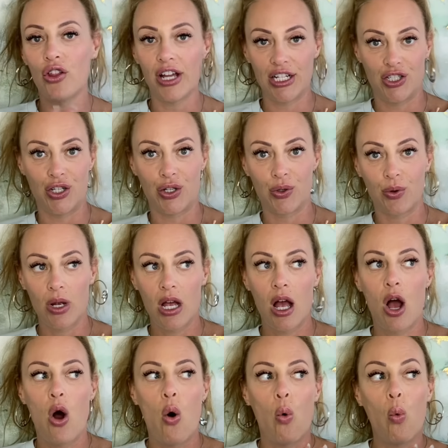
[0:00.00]
they do.
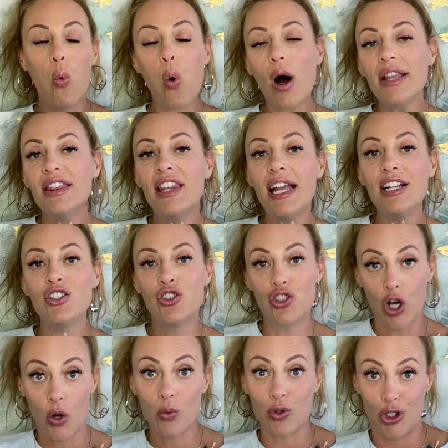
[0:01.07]
What they
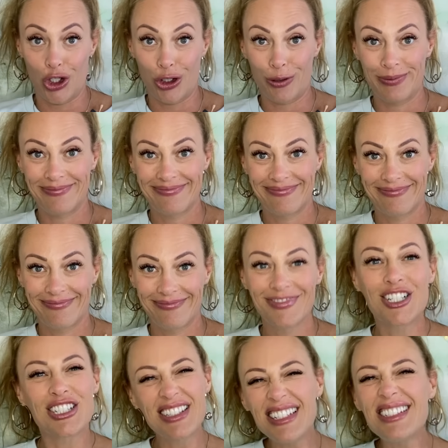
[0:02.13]
don't do,
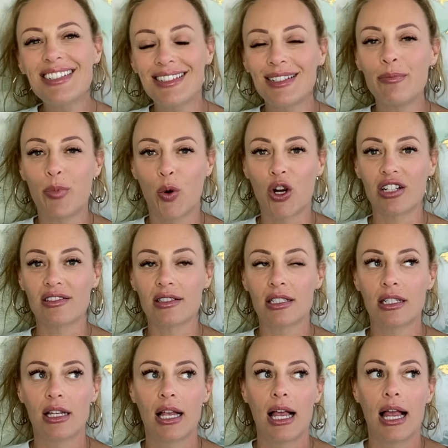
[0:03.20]
because this is important.
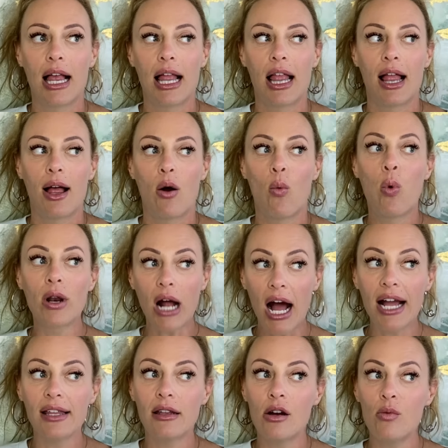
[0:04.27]
What
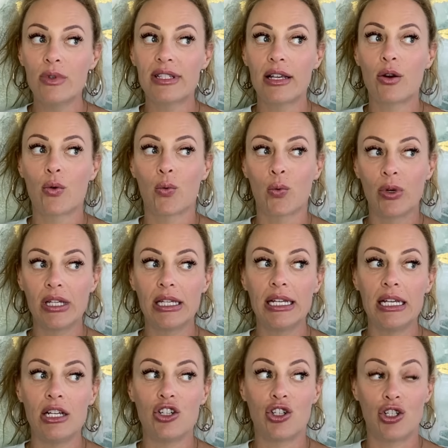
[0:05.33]
I thought was like
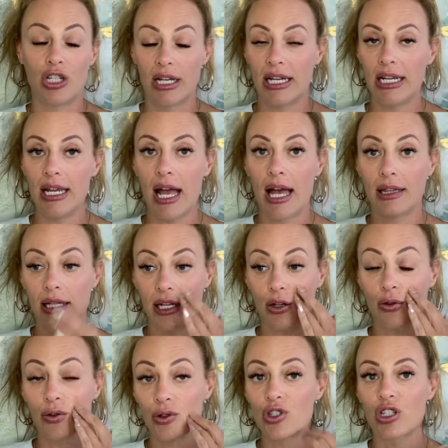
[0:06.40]
really shitty and like
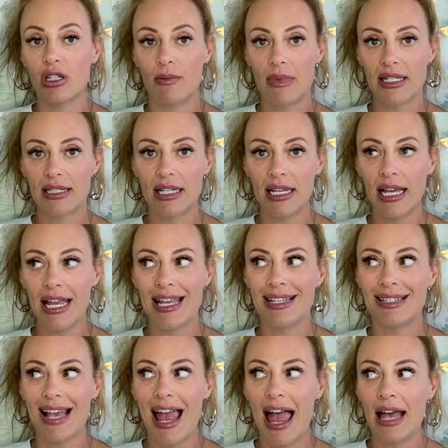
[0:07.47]
crucially missing
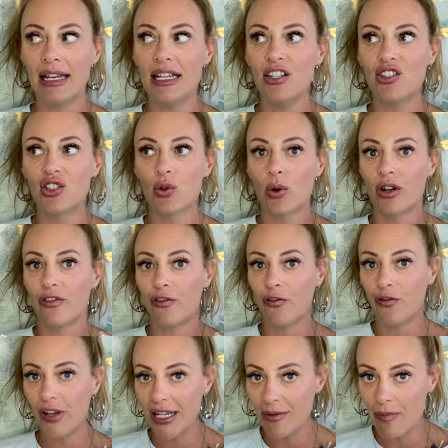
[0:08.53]
is any sort of
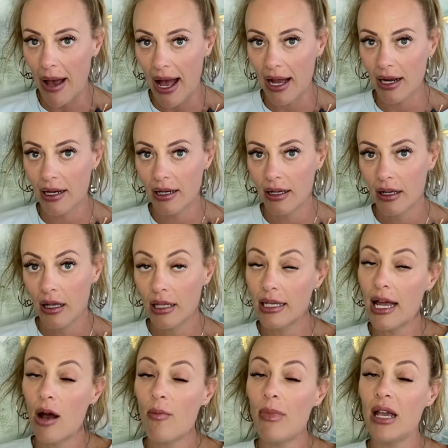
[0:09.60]
feedback.
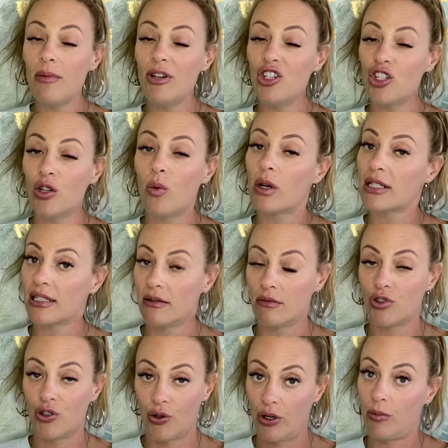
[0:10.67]
Now, maybe she wasn't
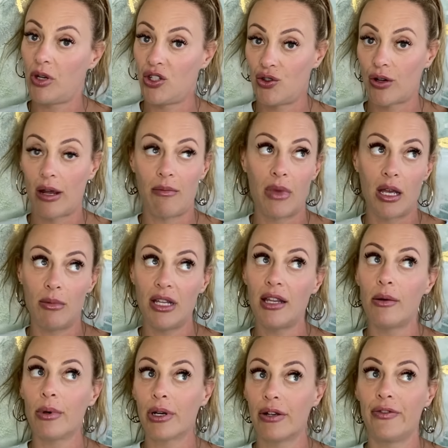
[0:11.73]
shooting me straight. Maybe they
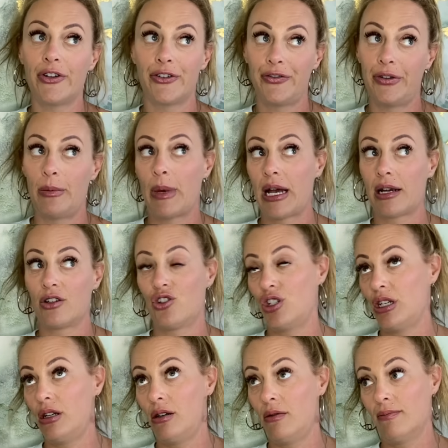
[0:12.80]
were giving her feedback and
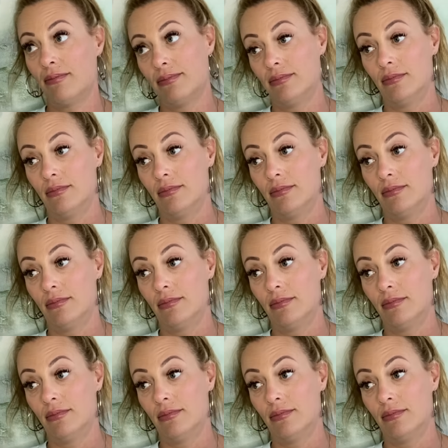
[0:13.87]
she